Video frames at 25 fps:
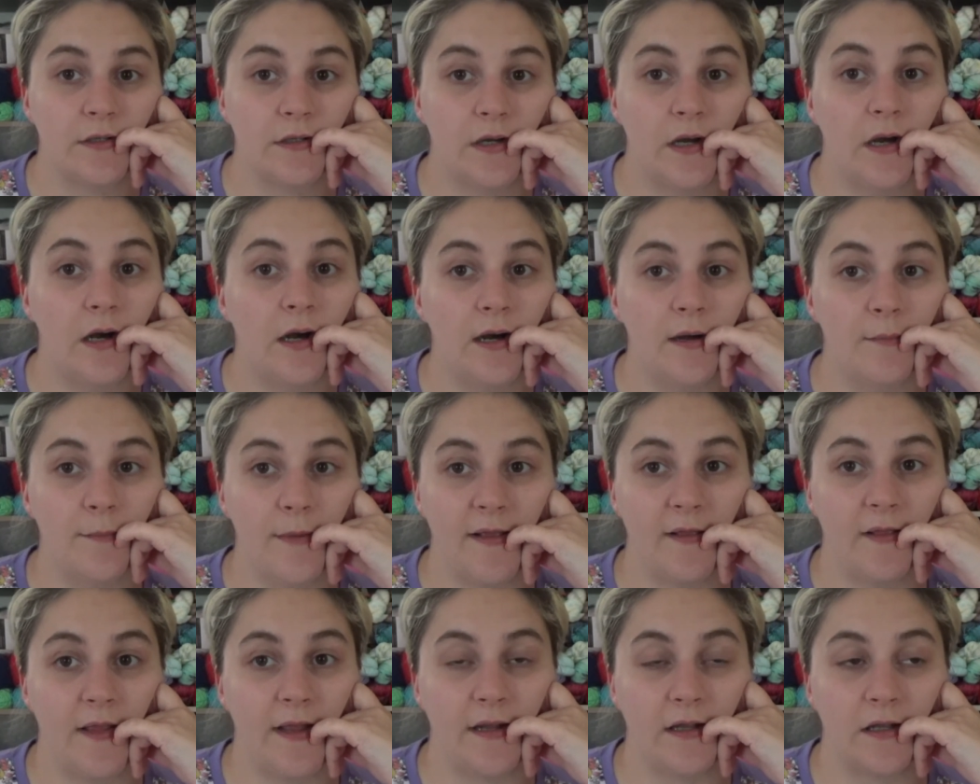on my
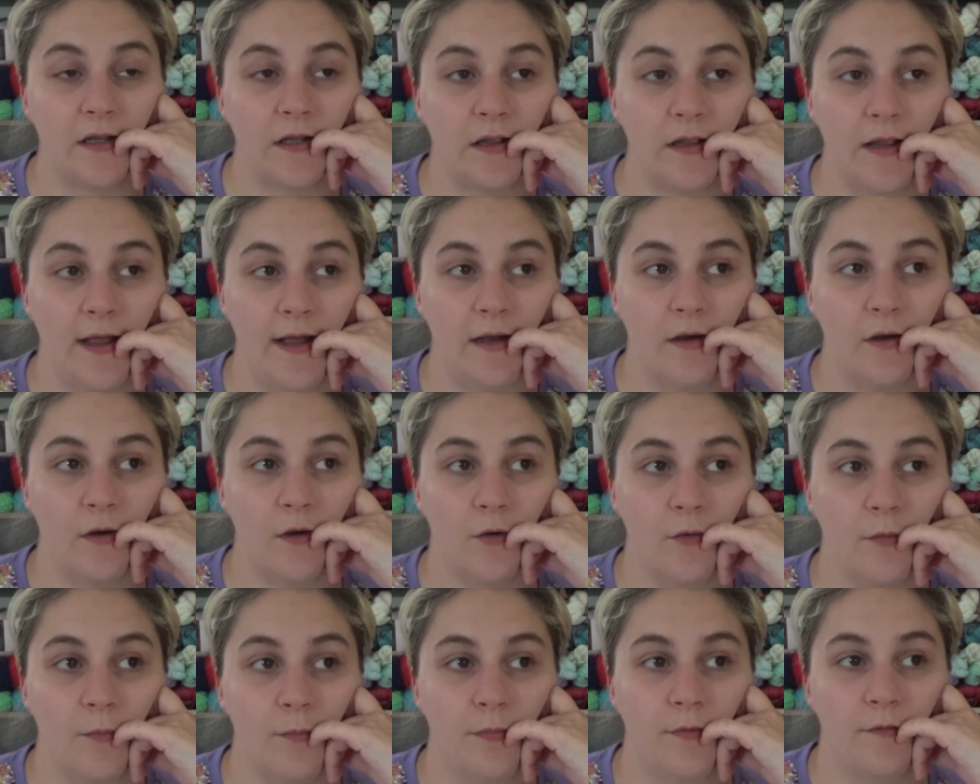Like a
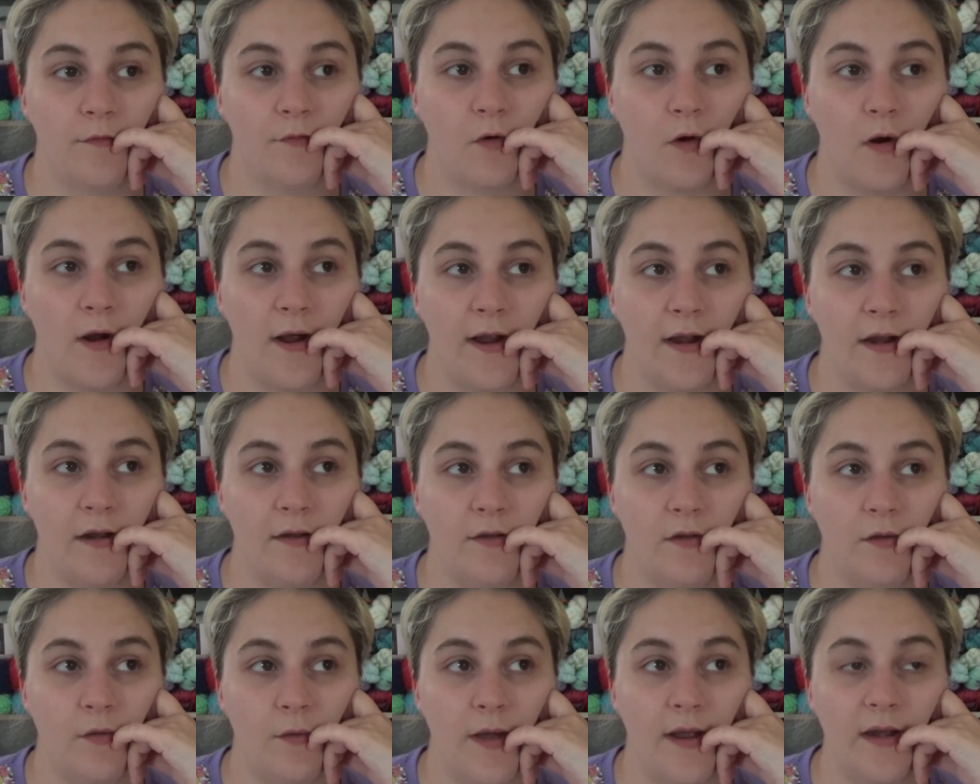Cloud before I
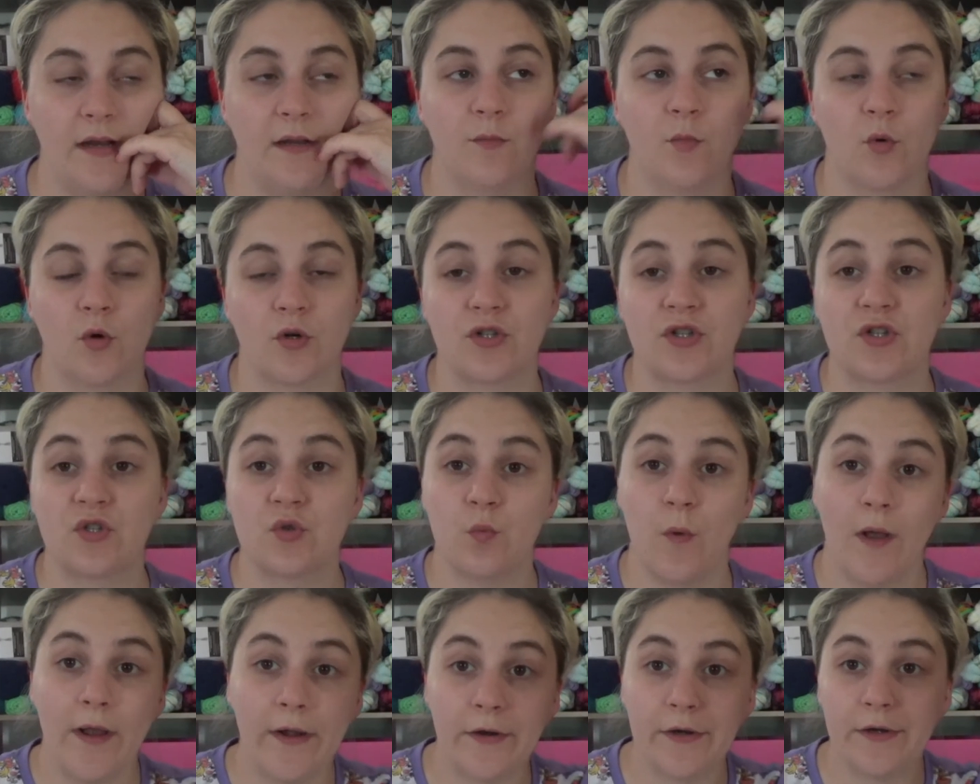do any more
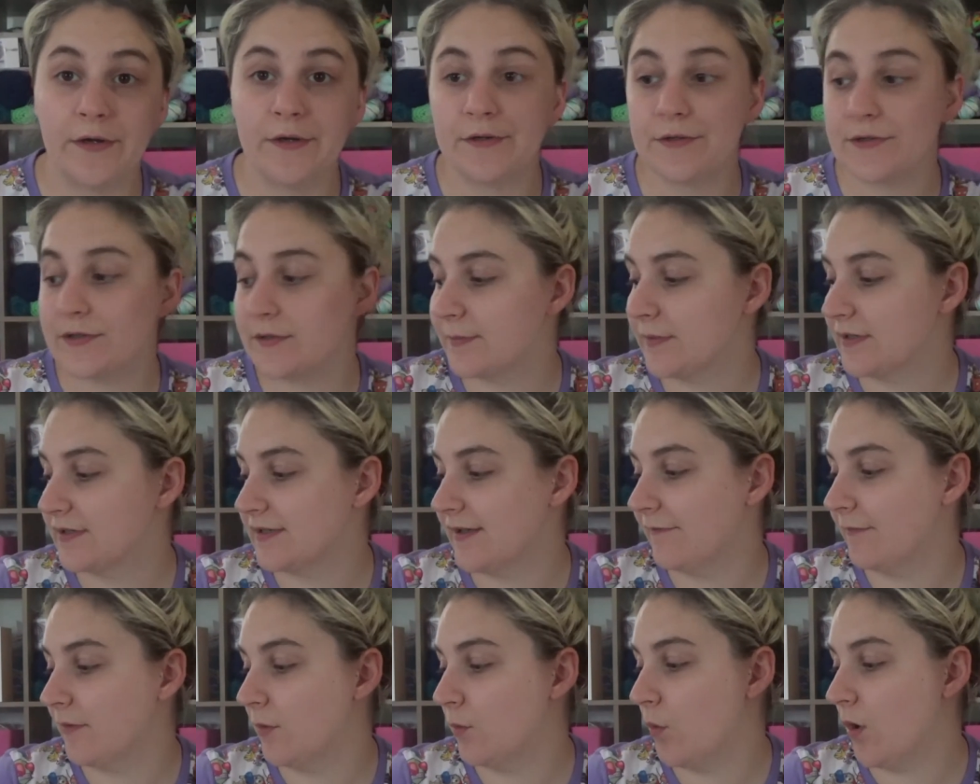sweaters, because
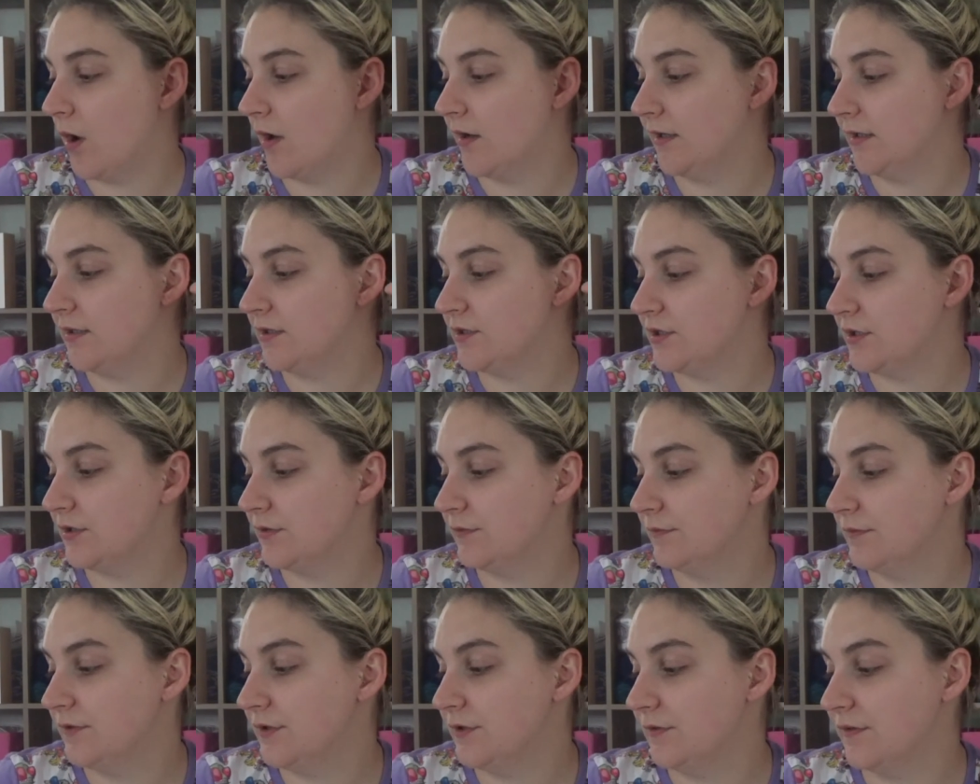I've been wanting to
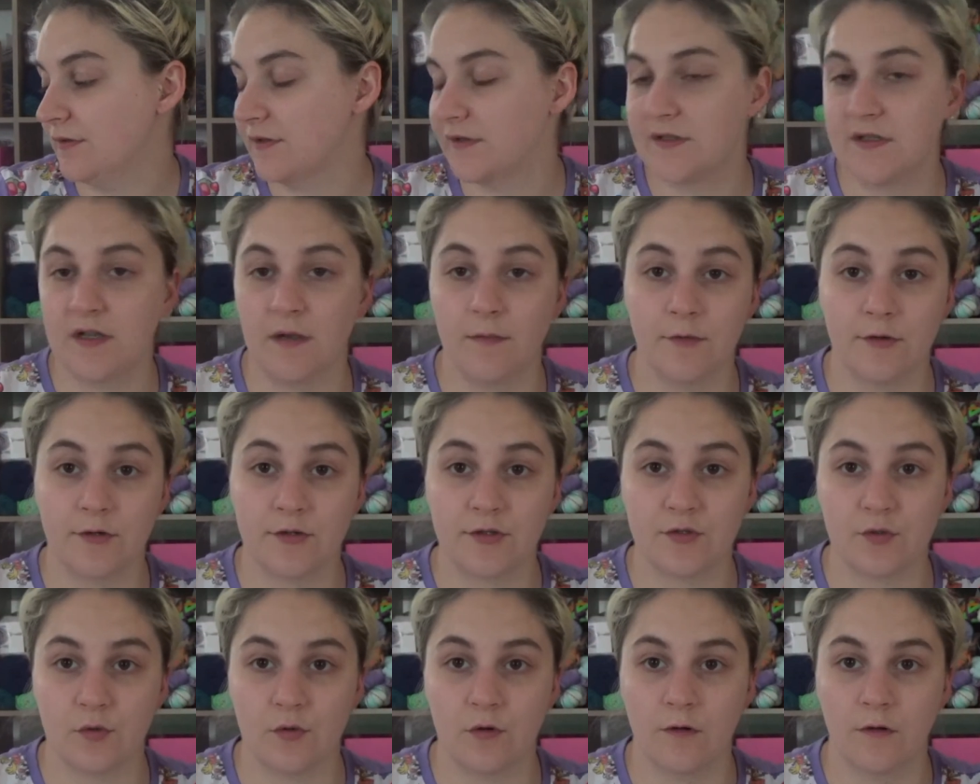do the summer
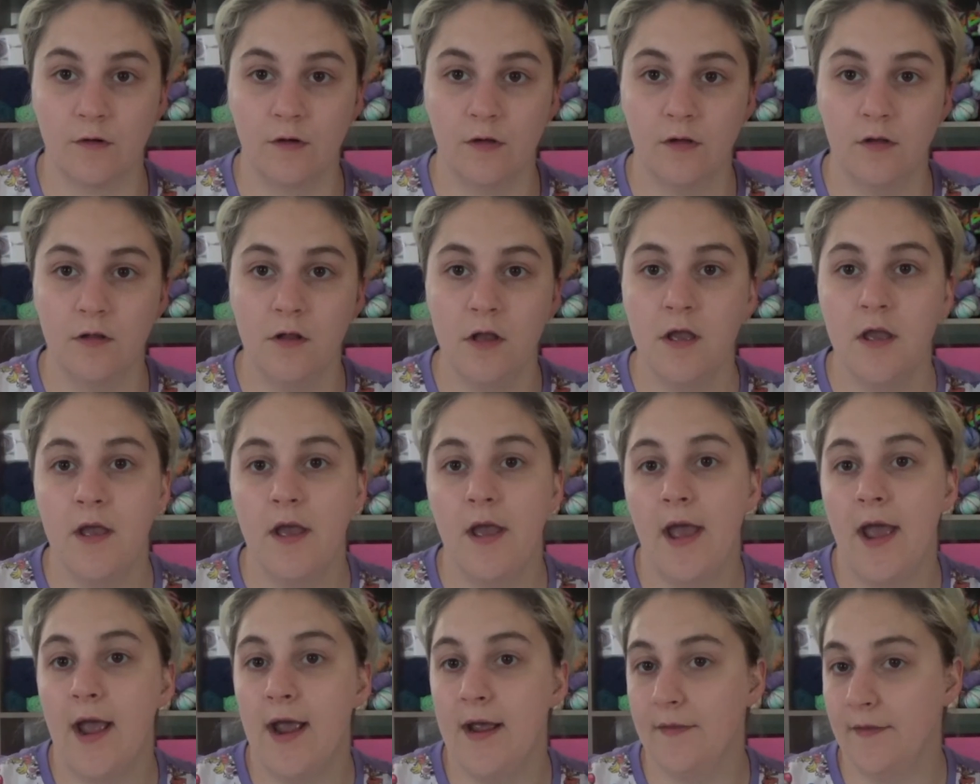sorrel
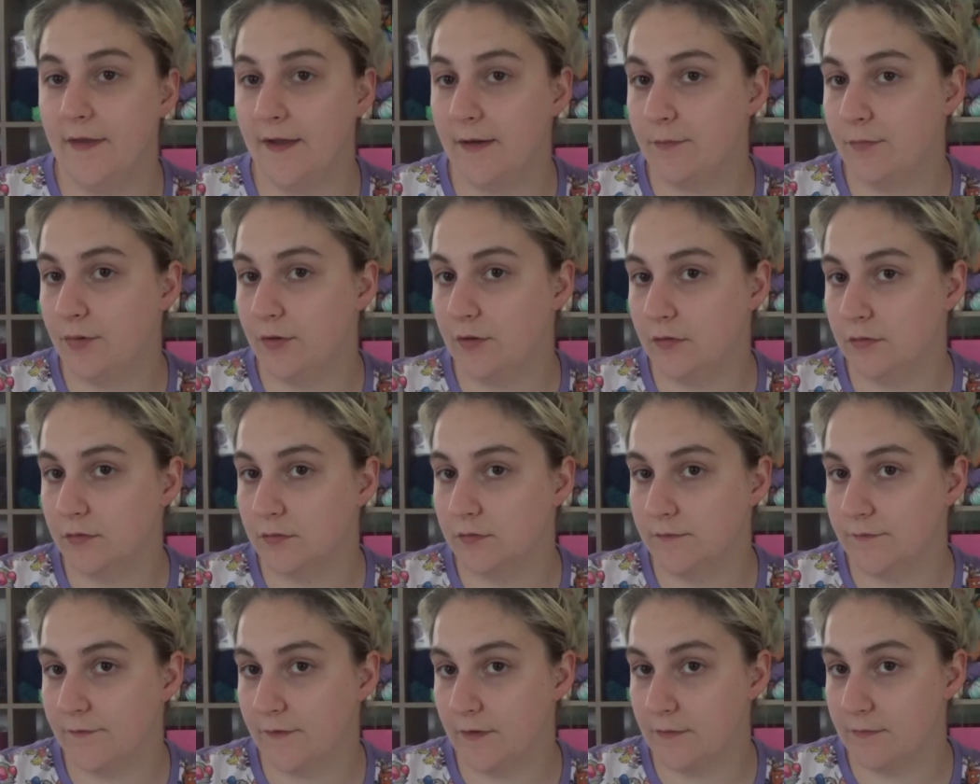and like pull
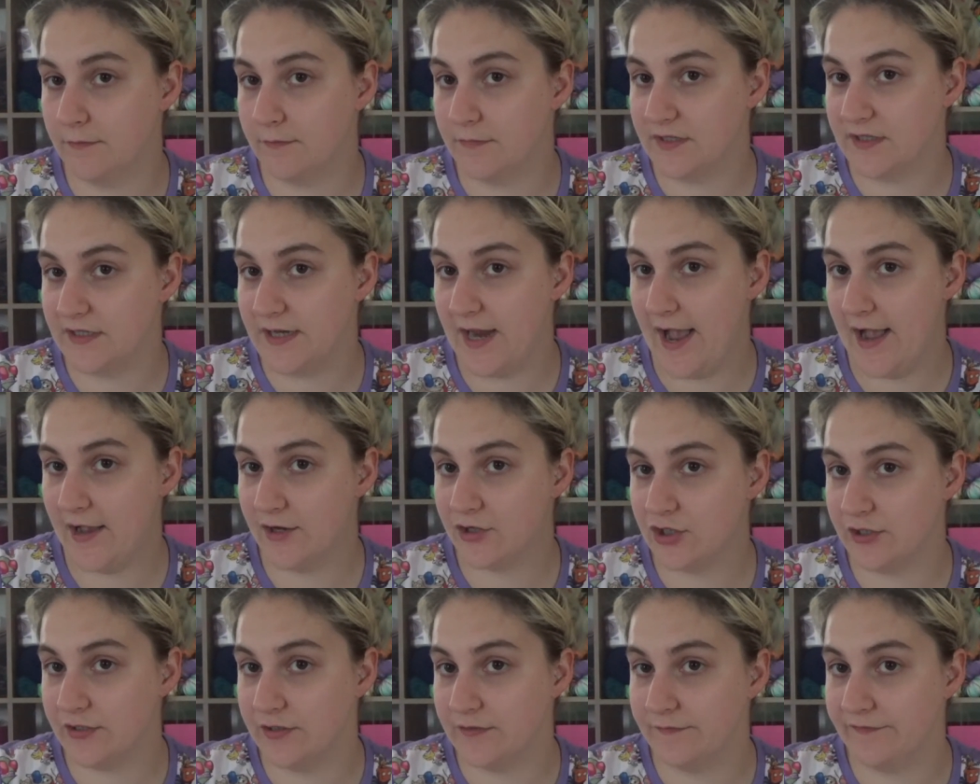from
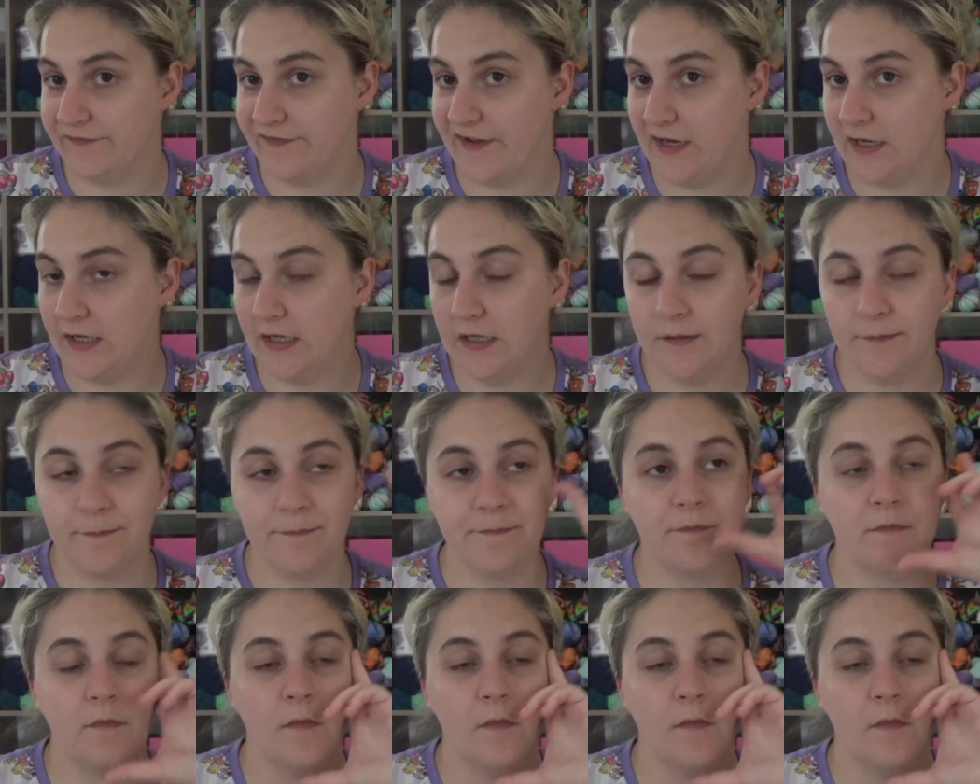stash and fade it.